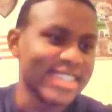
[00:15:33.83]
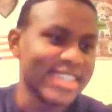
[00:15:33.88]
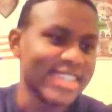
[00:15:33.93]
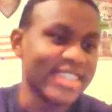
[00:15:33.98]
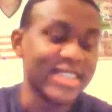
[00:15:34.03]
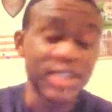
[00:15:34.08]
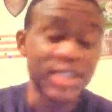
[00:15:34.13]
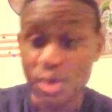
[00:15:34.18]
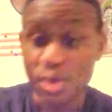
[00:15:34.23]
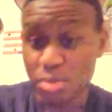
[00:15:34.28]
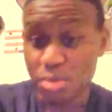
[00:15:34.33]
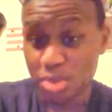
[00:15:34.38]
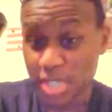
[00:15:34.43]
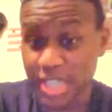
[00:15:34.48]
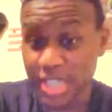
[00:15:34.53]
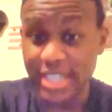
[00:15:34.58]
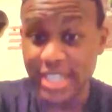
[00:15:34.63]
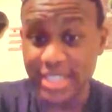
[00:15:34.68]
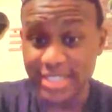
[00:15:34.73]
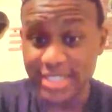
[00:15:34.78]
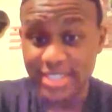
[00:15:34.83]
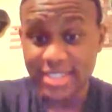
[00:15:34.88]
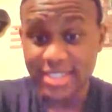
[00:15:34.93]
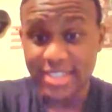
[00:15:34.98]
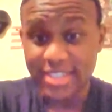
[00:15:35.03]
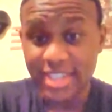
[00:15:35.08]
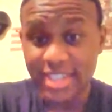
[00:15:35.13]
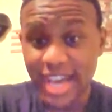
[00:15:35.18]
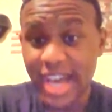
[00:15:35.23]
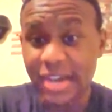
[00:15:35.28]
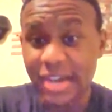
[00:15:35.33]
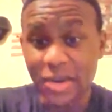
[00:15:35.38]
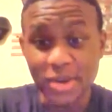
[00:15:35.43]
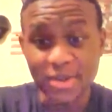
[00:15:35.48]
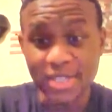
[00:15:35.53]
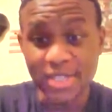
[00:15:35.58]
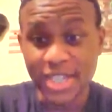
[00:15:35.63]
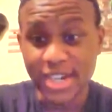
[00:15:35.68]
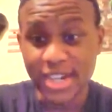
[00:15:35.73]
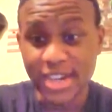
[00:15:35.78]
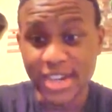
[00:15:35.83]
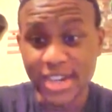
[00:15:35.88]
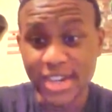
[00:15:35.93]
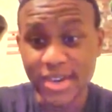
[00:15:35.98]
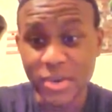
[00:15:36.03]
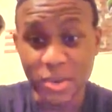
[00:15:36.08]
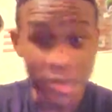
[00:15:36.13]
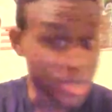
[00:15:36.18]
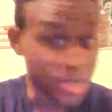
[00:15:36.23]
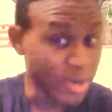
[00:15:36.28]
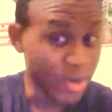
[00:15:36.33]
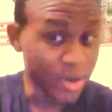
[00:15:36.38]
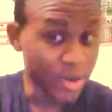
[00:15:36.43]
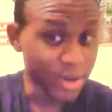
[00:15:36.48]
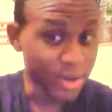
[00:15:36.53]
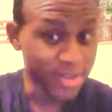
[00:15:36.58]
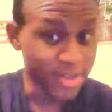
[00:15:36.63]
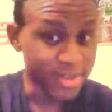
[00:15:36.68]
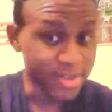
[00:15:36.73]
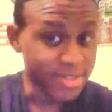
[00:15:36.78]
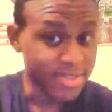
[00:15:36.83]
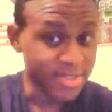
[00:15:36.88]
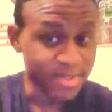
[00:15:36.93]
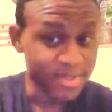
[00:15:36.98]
So please, I don't care who you are,